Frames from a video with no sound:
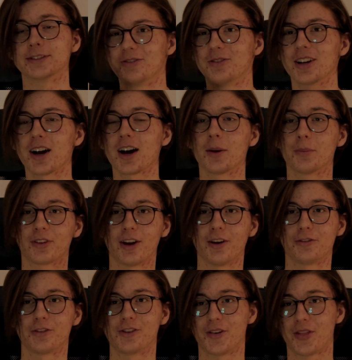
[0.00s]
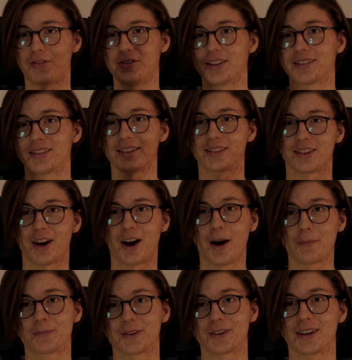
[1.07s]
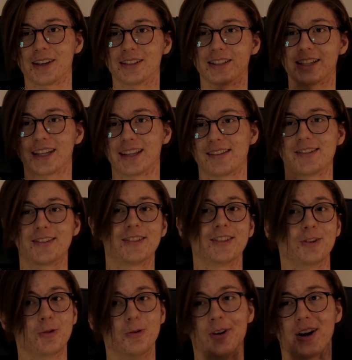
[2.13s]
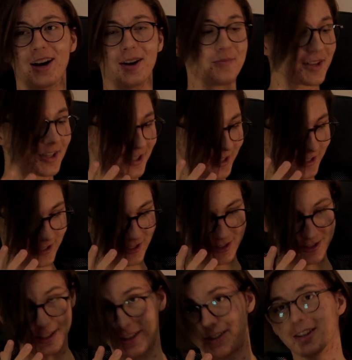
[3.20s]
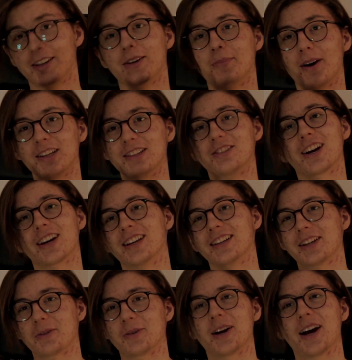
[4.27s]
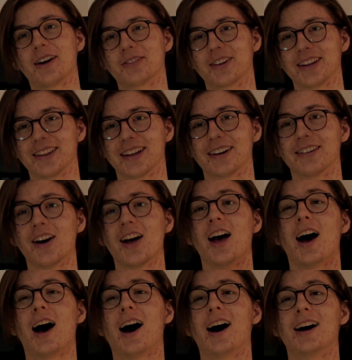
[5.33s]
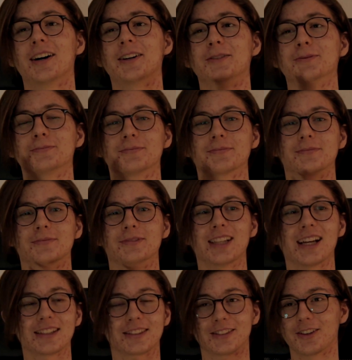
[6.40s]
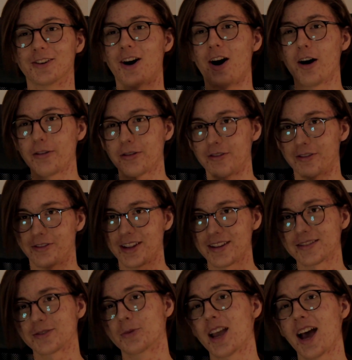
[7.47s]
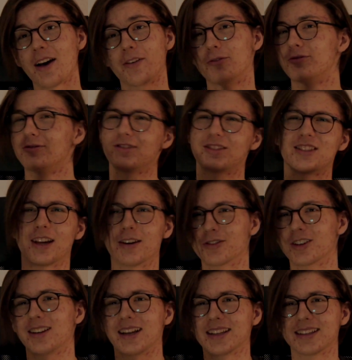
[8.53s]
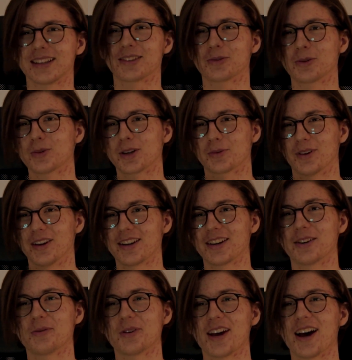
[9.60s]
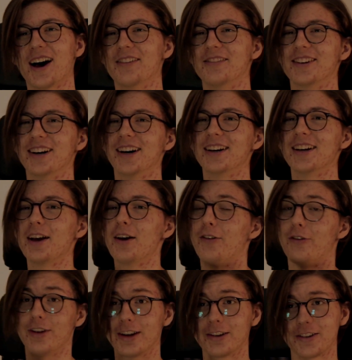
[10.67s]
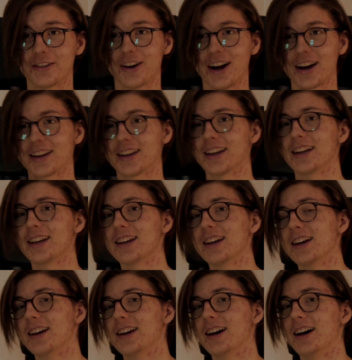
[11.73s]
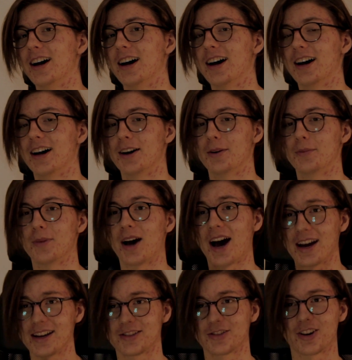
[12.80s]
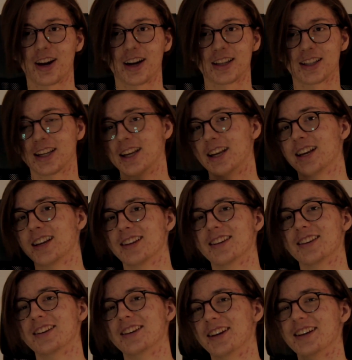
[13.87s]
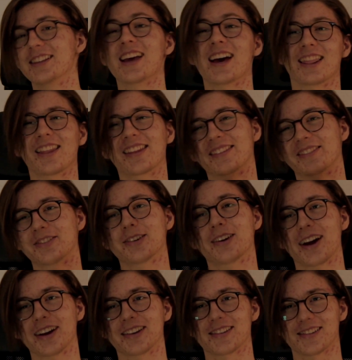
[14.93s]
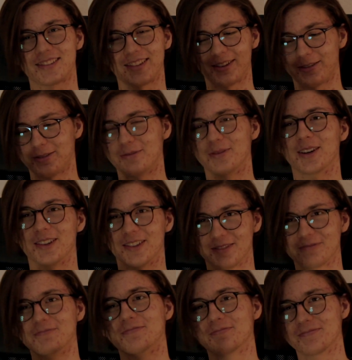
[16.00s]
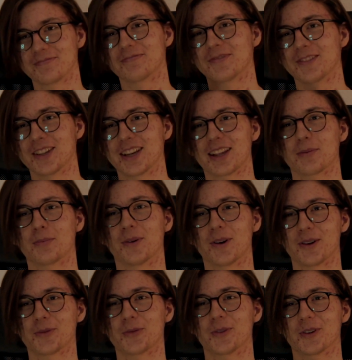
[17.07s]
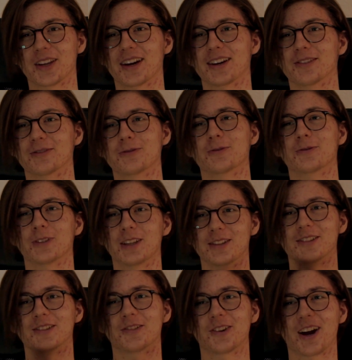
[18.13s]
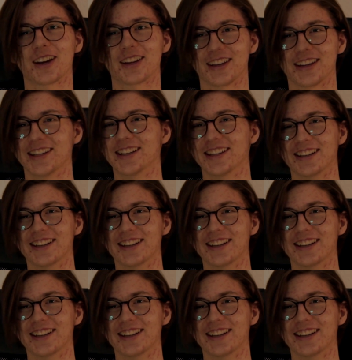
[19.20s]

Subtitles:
What comes after your 360 upgrade kit to the cookie body tracking that we have right now? Yeah, so after this, we have several ideas we want to work on. We have finger tracking, eye tracking, yeah, lots of tracking stuff, but you get the point, we're kind of into tracking.